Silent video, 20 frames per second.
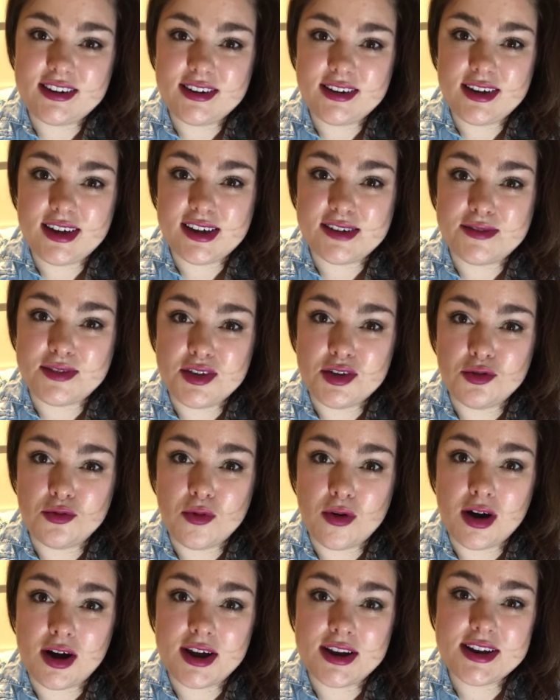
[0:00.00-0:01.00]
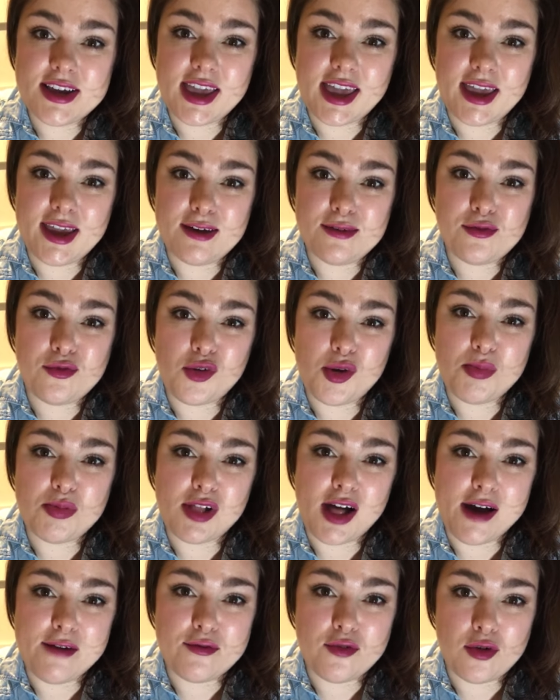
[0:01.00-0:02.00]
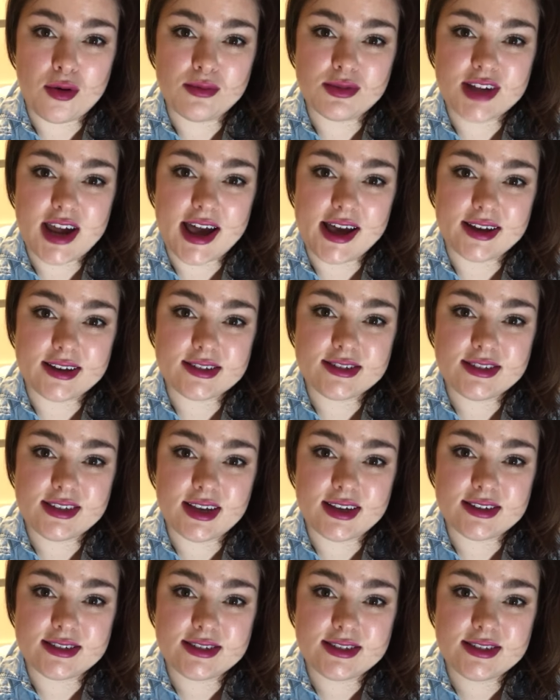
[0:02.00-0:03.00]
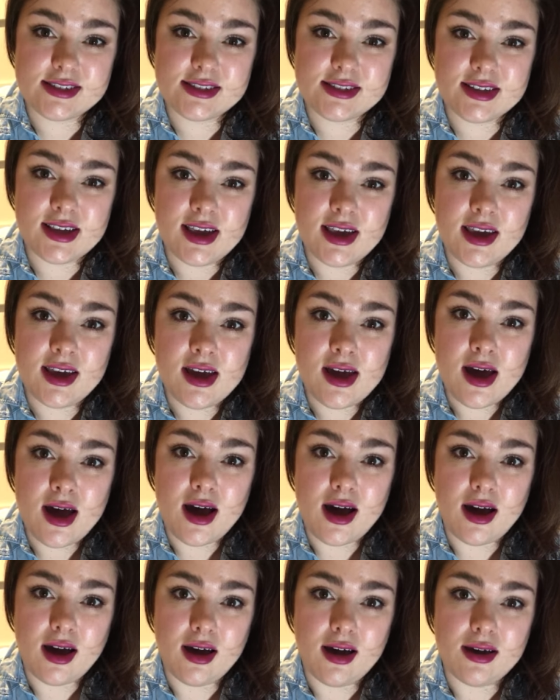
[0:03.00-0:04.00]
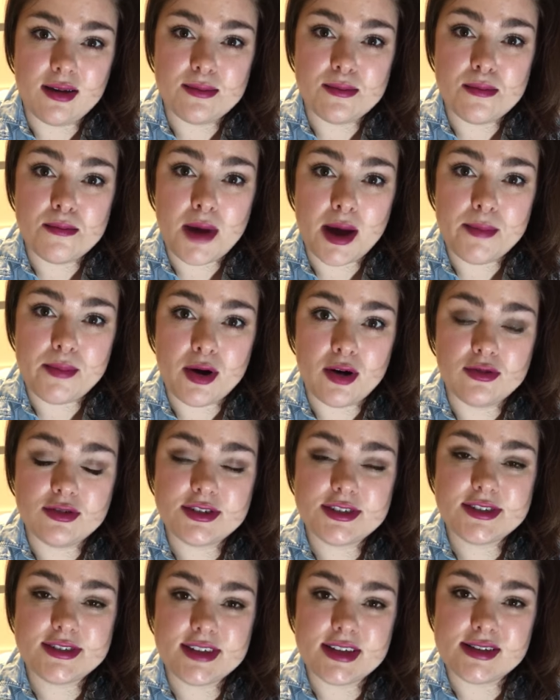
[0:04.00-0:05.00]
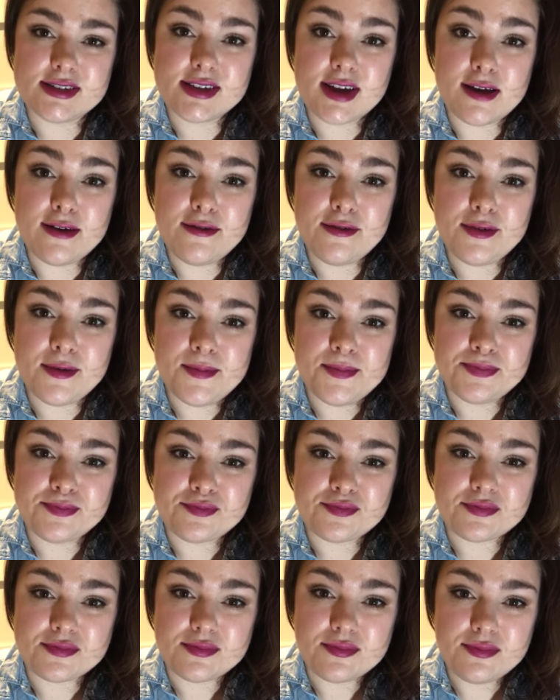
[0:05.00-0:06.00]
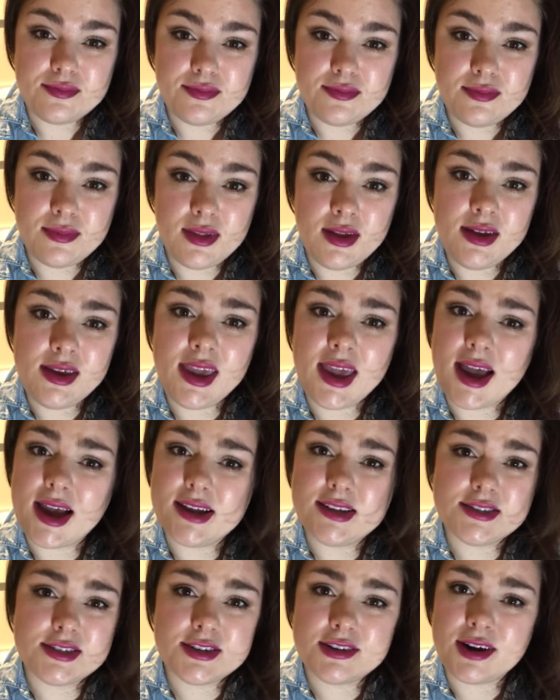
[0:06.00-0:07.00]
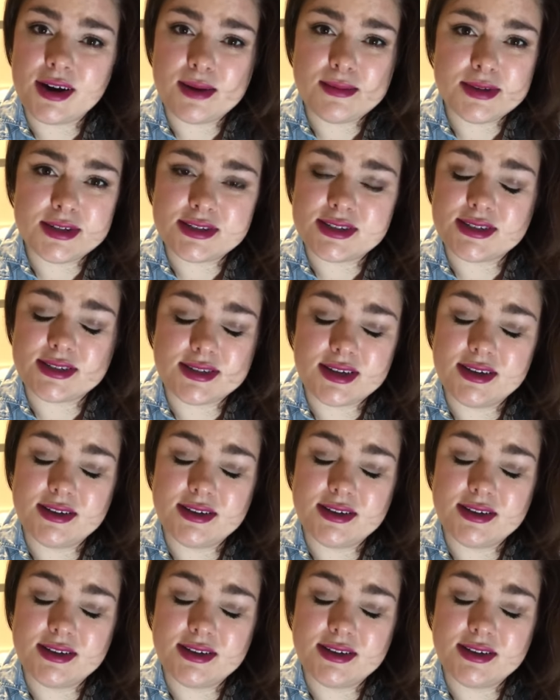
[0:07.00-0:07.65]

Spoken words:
If you want a free platform to access my posts and stuff, yeah, Instagram is,